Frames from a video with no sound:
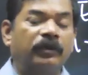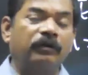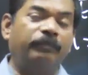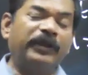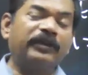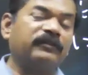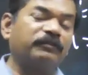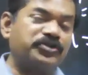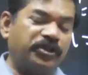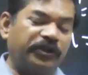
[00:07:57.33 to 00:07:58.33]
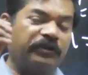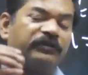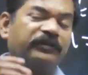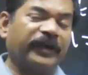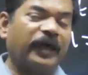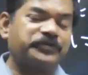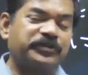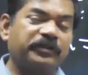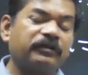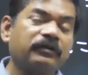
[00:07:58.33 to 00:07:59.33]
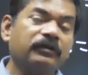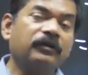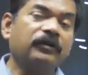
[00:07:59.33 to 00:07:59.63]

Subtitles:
They'll bring some changes in the capsule.